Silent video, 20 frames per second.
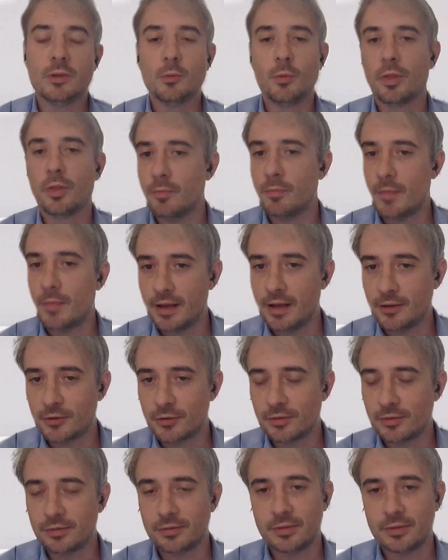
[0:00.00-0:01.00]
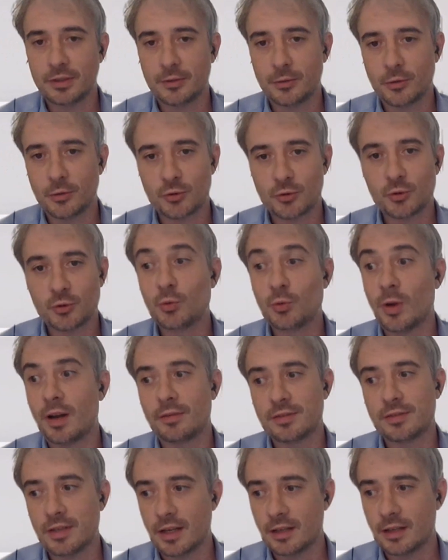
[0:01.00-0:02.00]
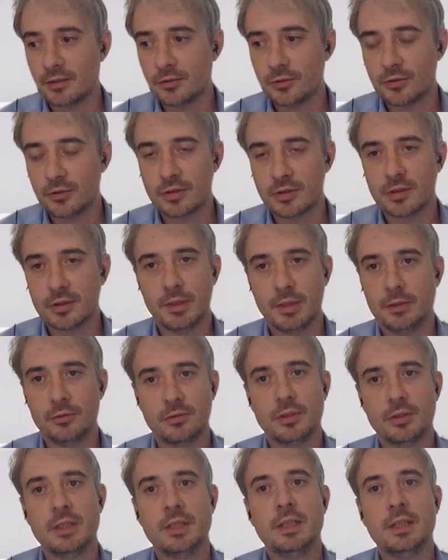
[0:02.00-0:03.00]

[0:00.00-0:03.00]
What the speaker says: with Microsoft across 12 sectors about